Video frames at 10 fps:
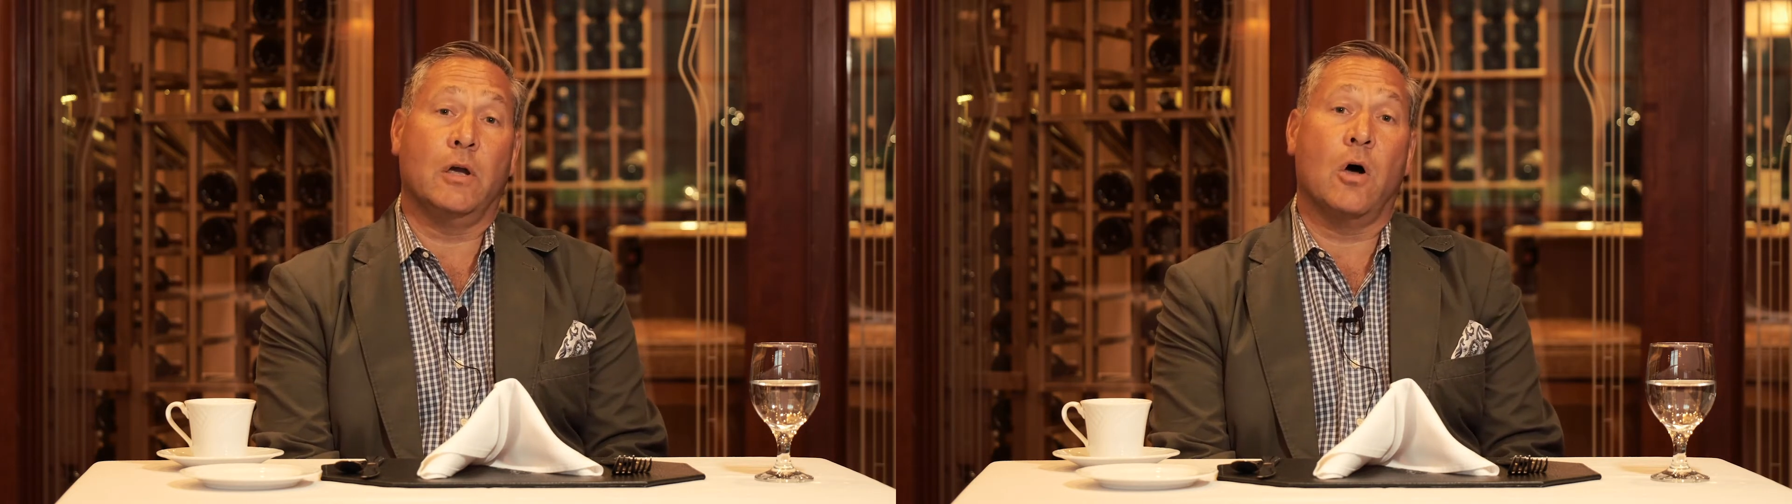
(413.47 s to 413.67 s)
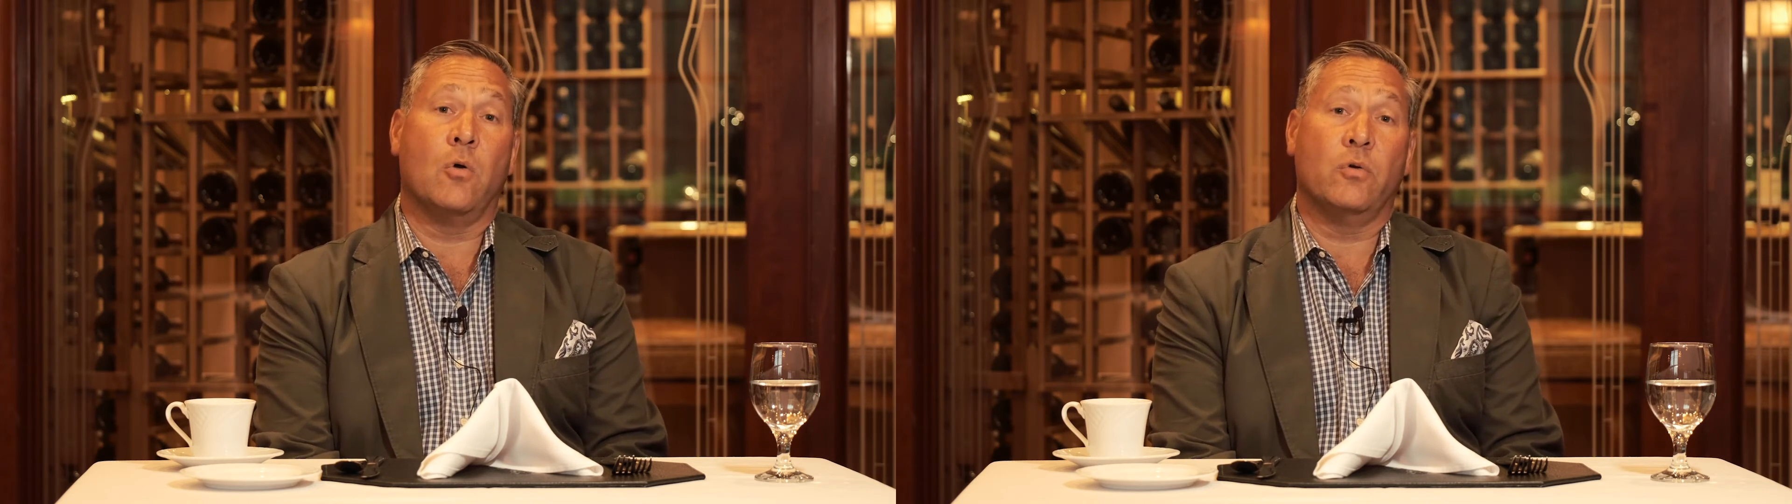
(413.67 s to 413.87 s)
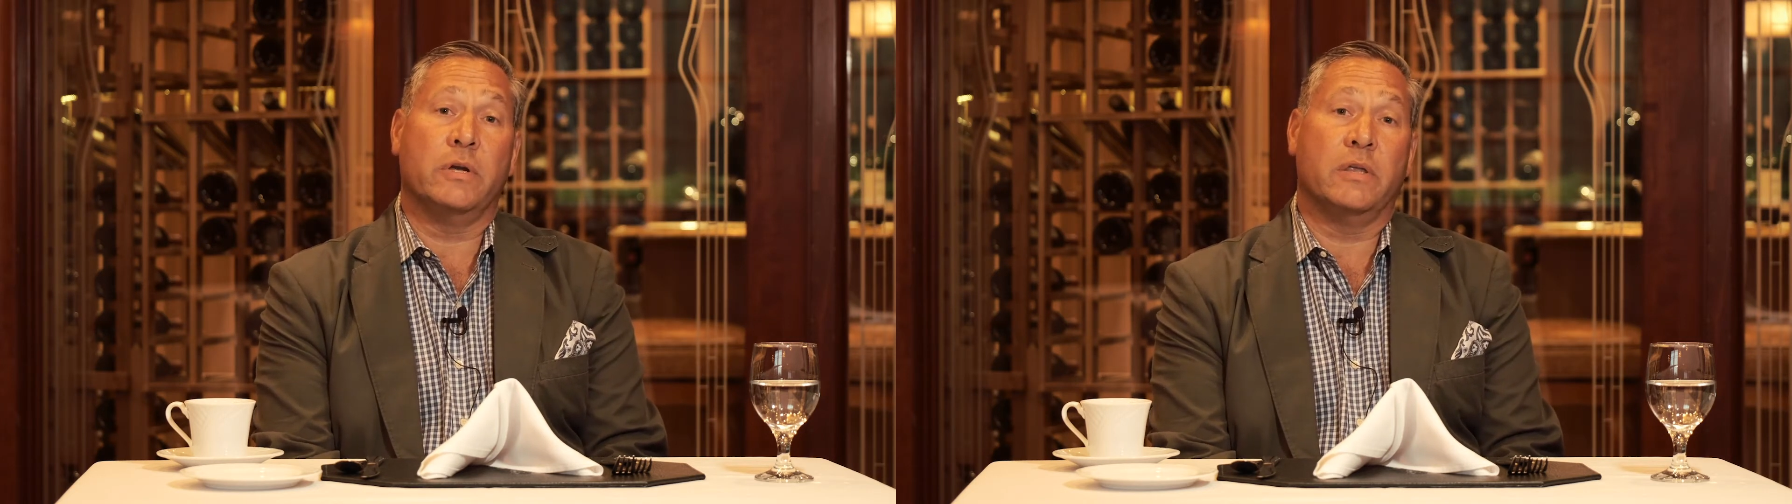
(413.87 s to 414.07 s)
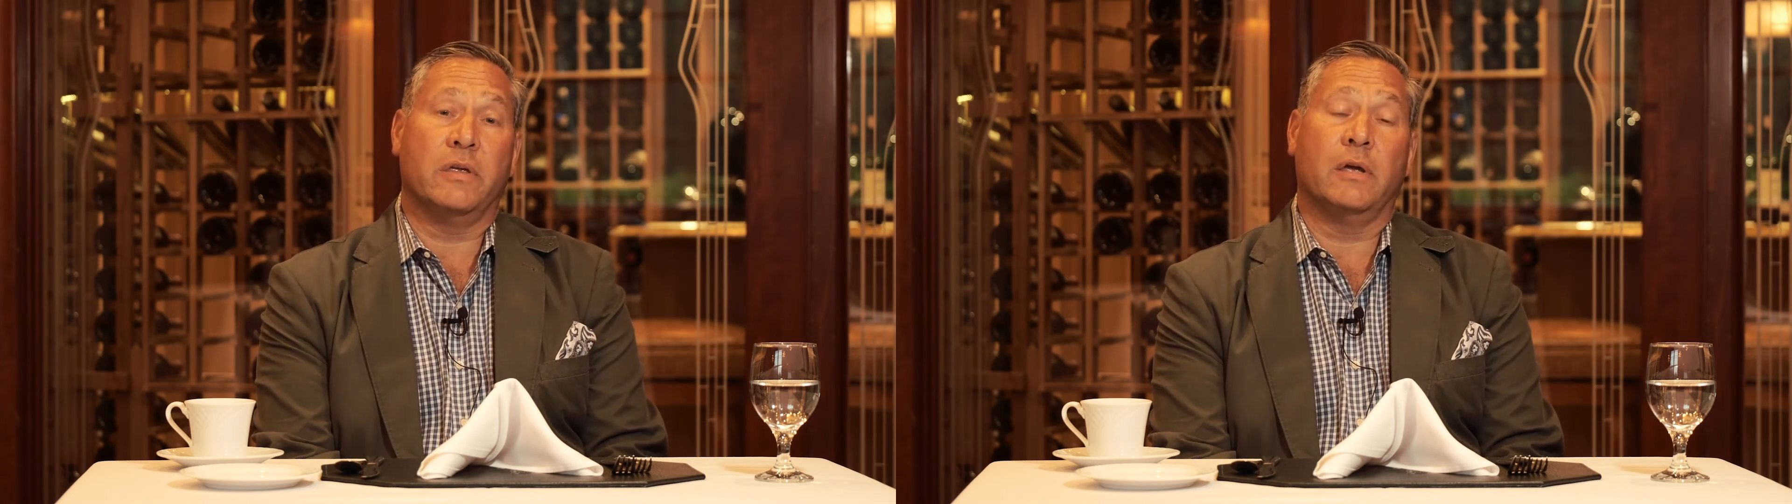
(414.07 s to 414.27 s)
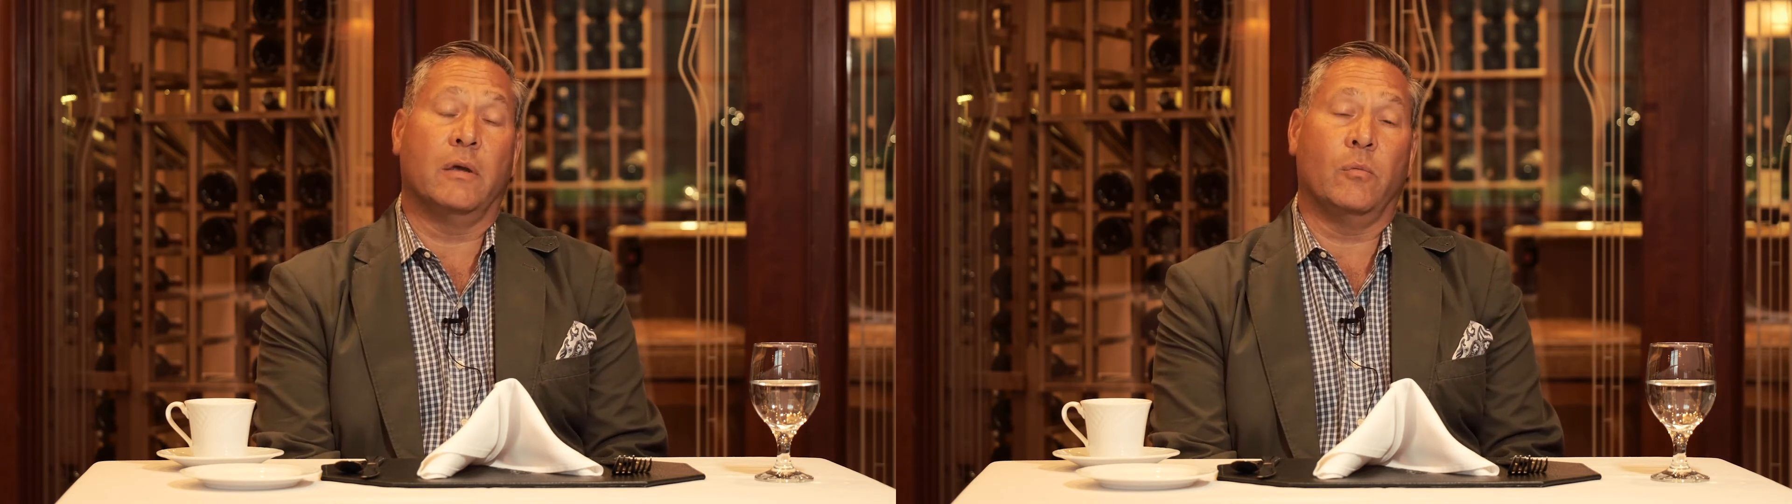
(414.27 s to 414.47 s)
the only
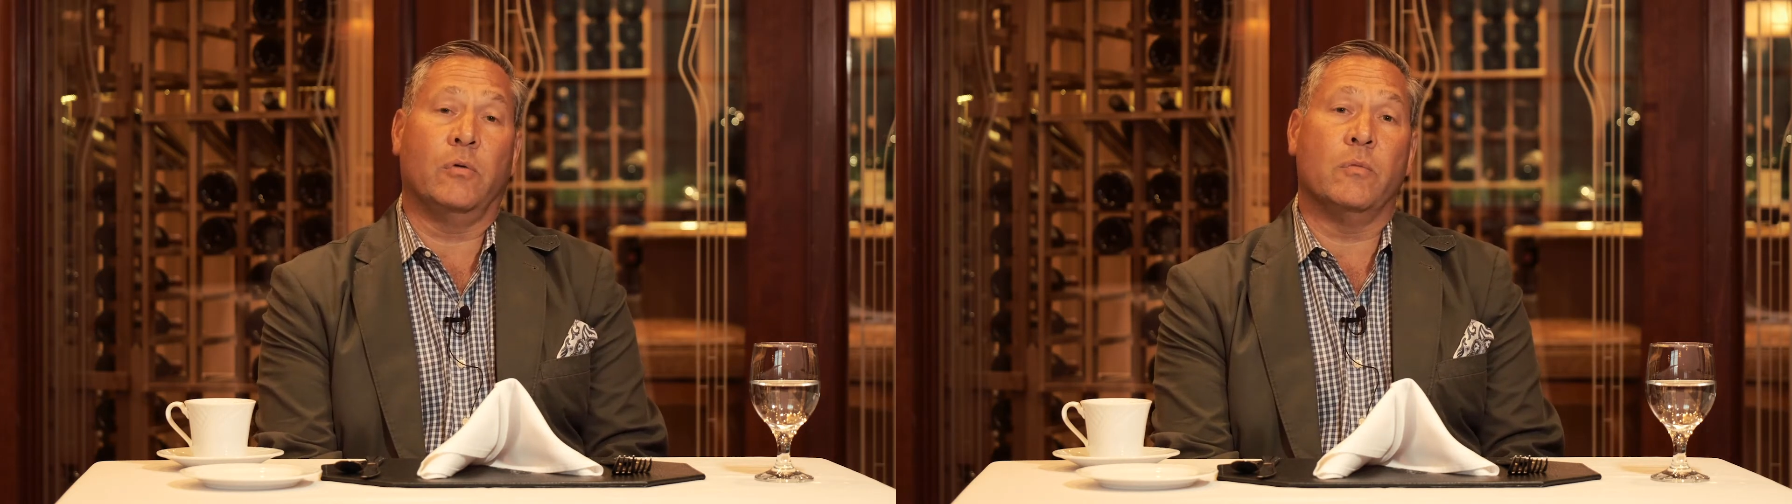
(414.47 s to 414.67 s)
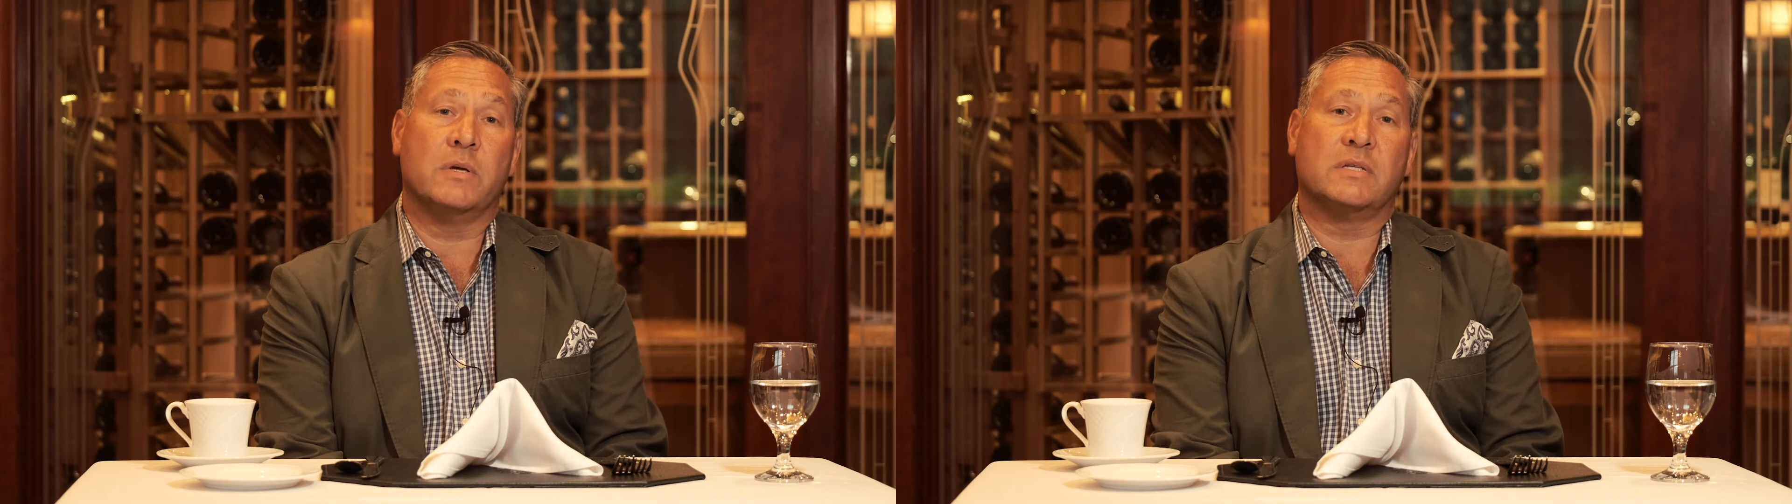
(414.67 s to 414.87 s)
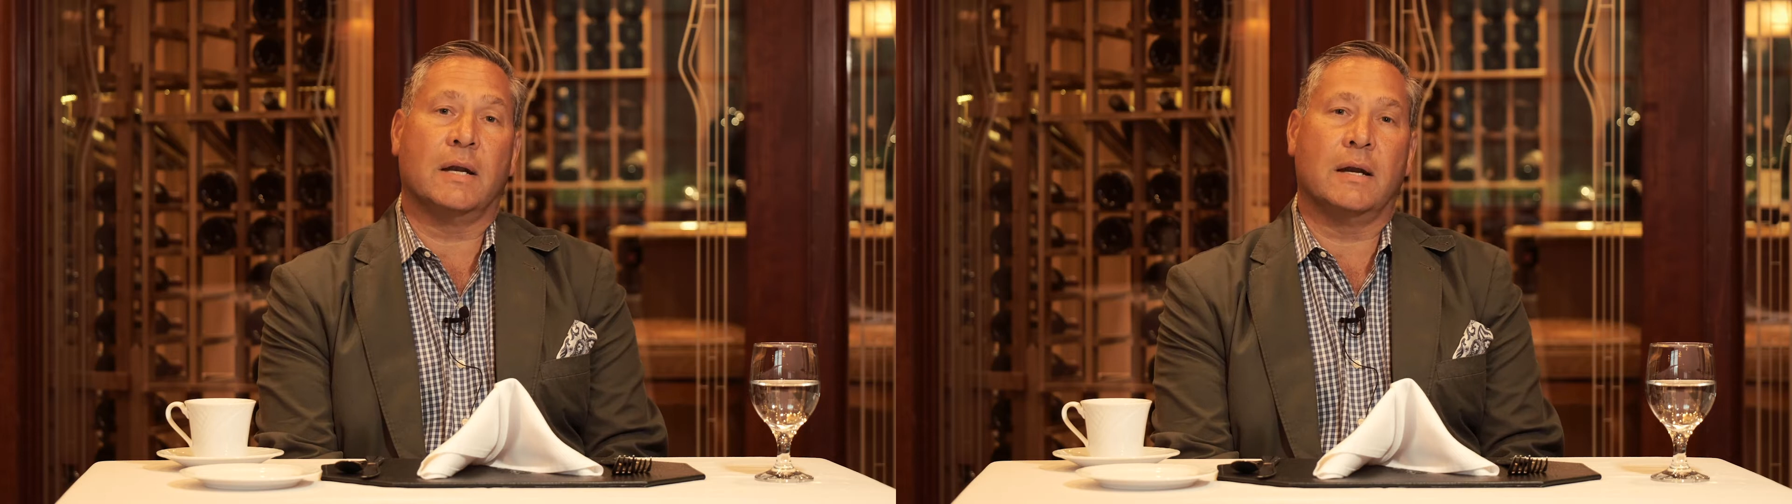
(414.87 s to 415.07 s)
thing that we were missing